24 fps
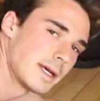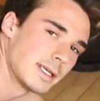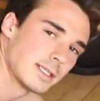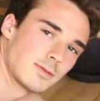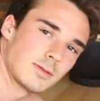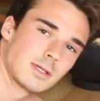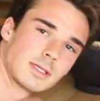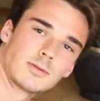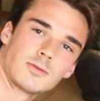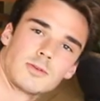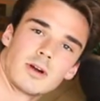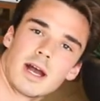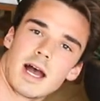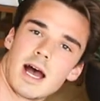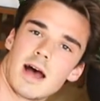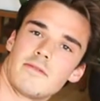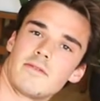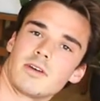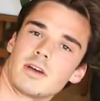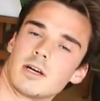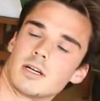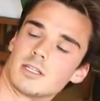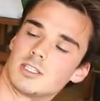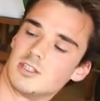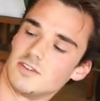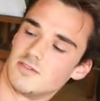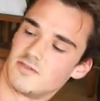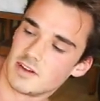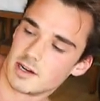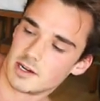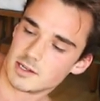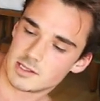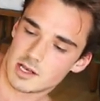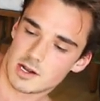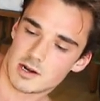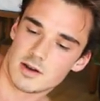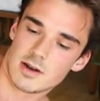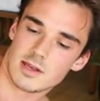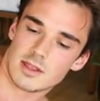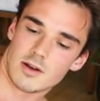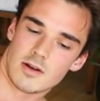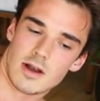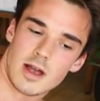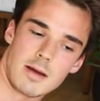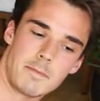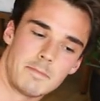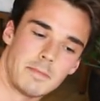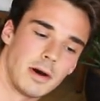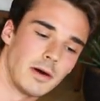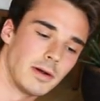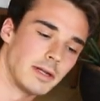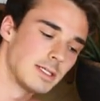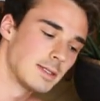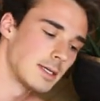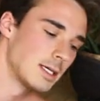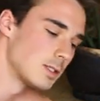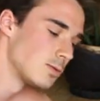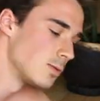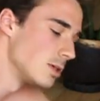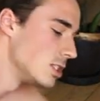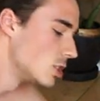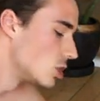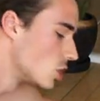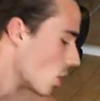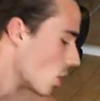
biggest reason we're having our 2 fingers underneath our hip bone is because we